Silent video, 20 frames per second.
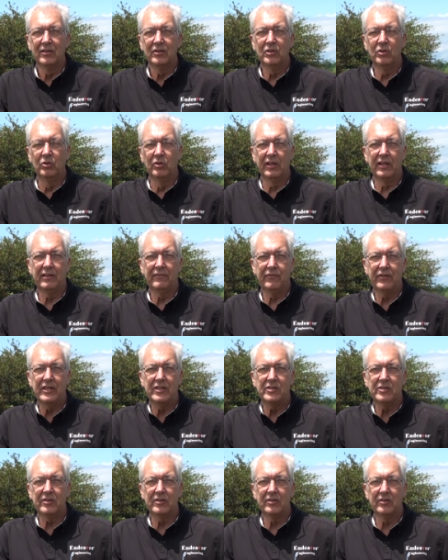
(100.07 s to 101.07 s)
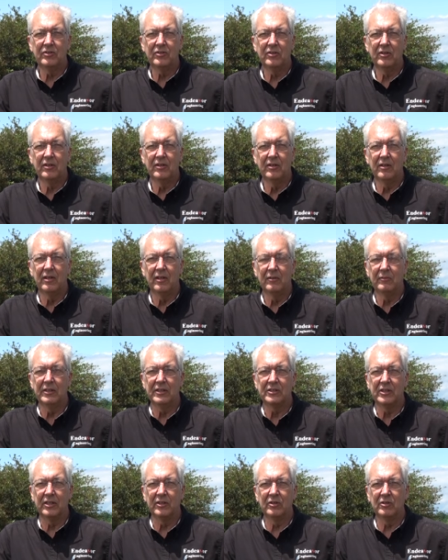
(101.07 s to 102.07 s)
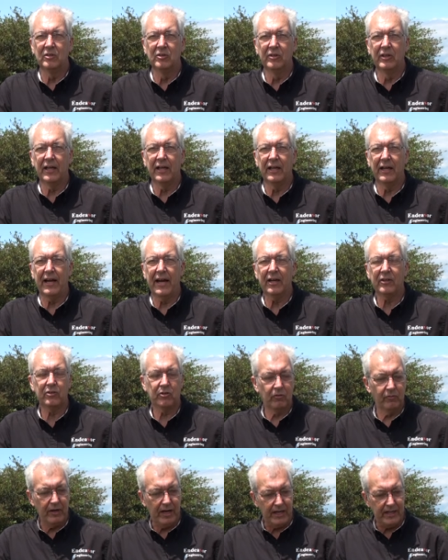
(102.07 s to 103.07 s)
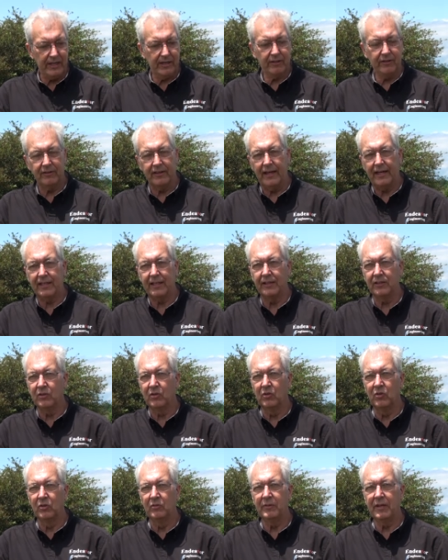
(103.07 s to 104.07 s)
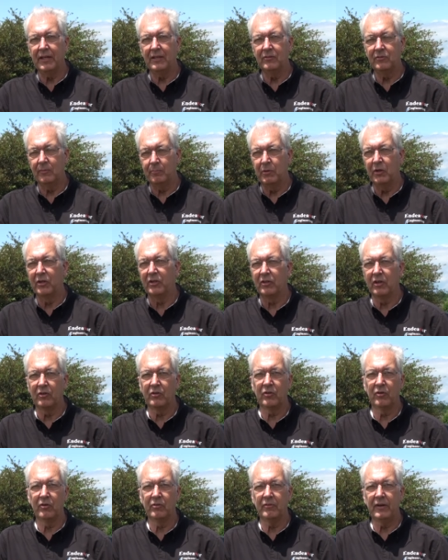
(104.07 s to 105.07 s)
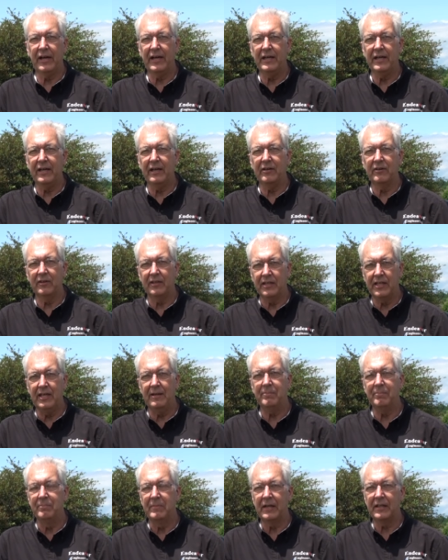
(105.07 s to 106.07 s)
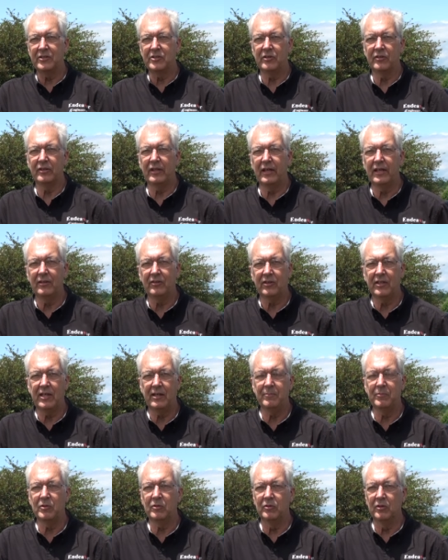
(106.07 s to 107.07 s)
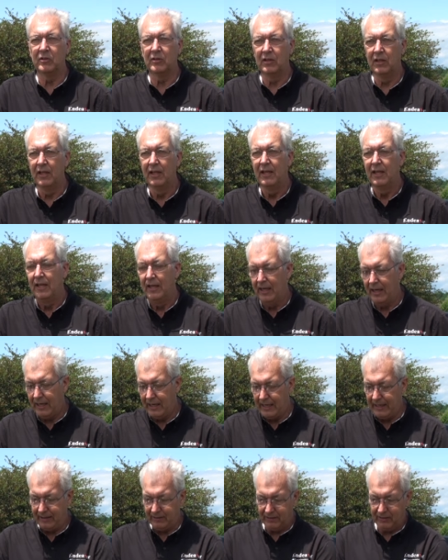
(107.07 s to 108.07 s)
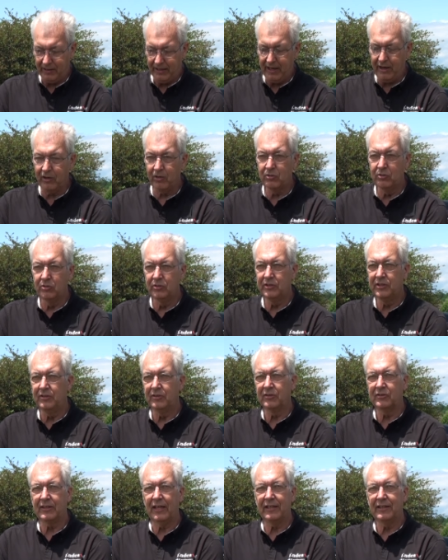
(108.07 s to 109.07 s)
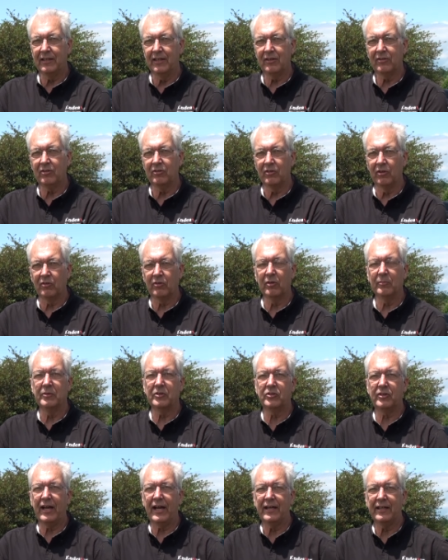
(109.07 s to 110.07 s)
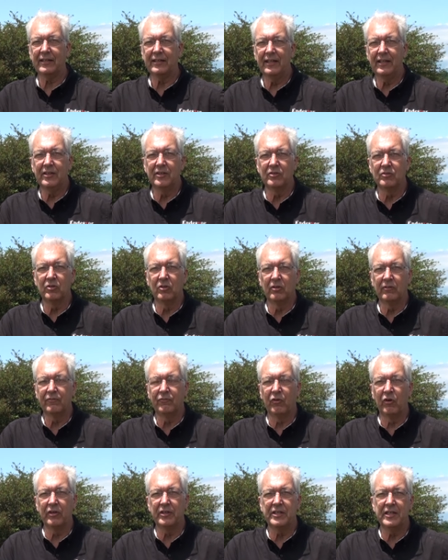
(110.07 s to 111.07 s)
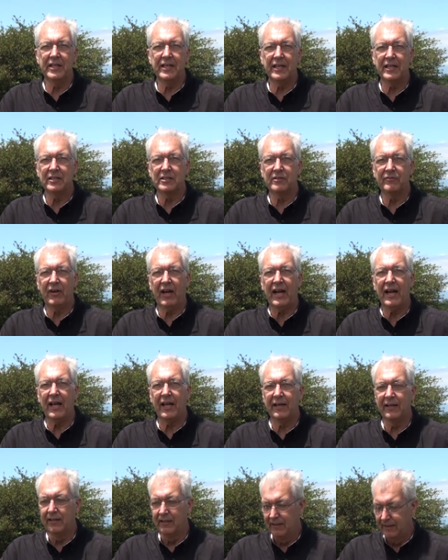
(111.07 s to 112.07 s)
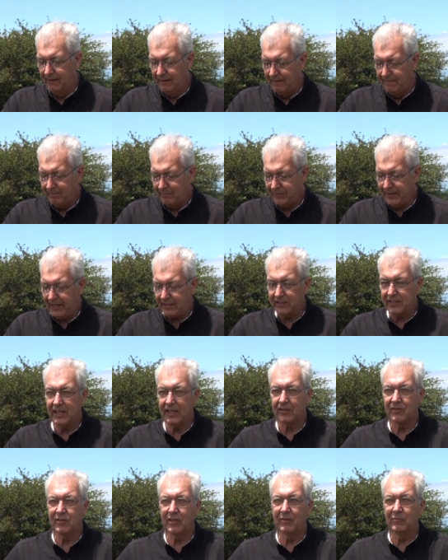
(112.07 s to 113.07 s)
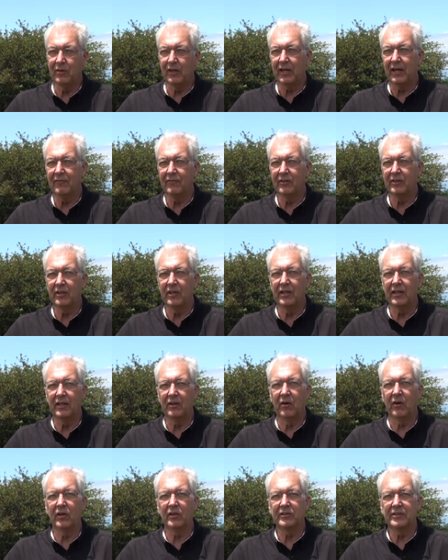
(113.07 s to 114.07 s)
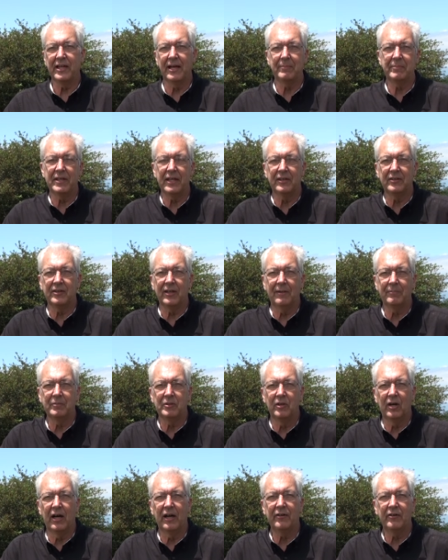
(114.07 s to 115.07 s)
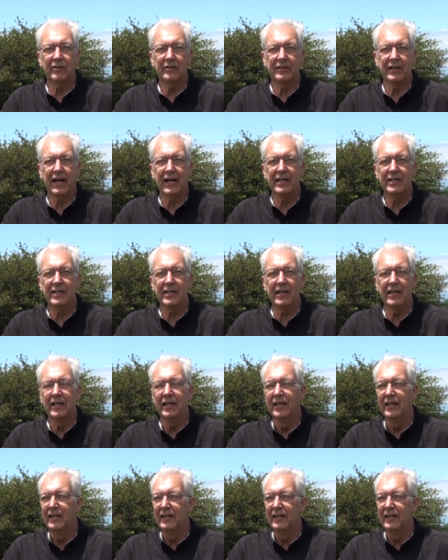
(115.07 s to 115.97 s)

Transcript: cooling features, which include an extra radiator like on the Goldwings. We put in the third radiator to keep make sure they keep cool. On air-cooled units like this, it's a thermostatically controlled 14-inch fan that kicks in whenever the oil temp gets up to 190